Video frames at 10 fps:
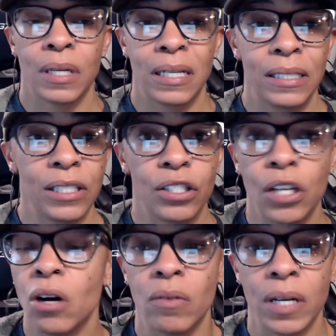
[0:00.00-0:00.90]
Just
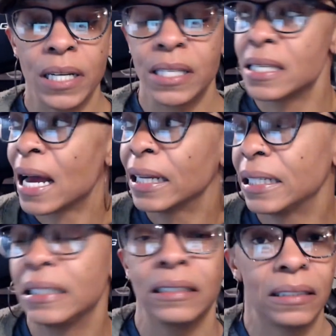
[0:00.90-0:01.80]
don't. It's not
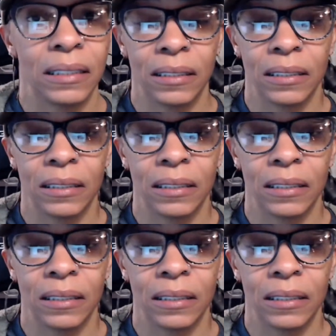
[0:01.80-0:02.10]
easy.